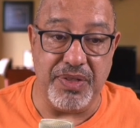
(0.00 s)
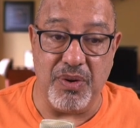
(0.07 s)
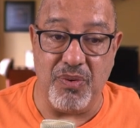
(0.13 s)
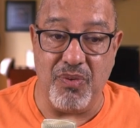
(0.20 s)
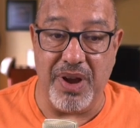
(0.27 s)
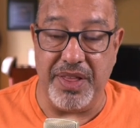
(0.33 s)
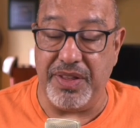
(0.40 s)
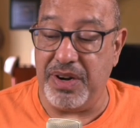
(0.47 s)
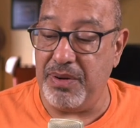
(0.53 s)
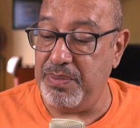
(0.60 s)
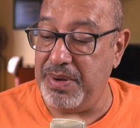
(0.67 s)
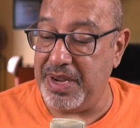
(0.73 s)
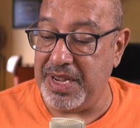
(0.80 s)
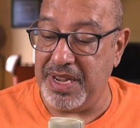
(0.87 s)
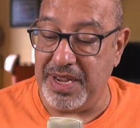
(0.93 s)
the weather,
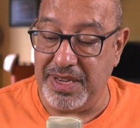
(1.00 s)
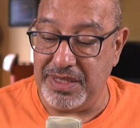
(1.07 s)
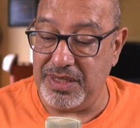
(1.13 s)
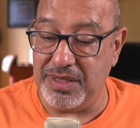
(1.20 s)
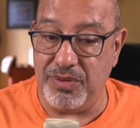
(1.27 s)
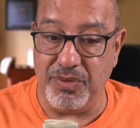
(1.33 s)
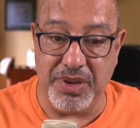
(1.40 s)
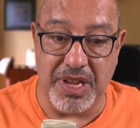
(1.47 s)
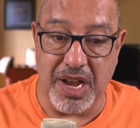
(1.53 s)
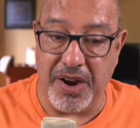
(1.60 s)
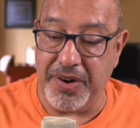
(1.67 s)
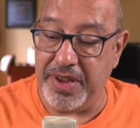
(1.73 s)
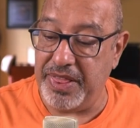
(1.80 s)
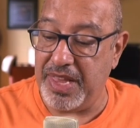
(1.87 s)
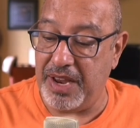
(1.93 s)
because we
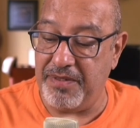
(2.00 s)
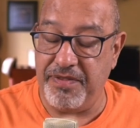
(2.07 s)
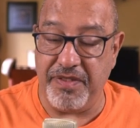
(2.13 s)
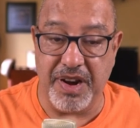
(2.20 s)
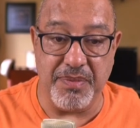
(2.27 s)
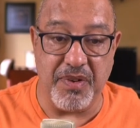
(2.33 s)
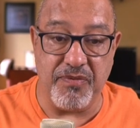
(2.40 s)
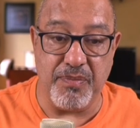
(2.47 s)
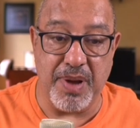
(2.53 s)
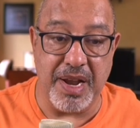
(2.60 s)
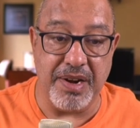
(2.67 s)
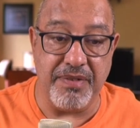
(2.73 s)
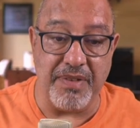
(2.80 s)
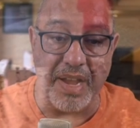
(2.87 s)
are in that frame of mind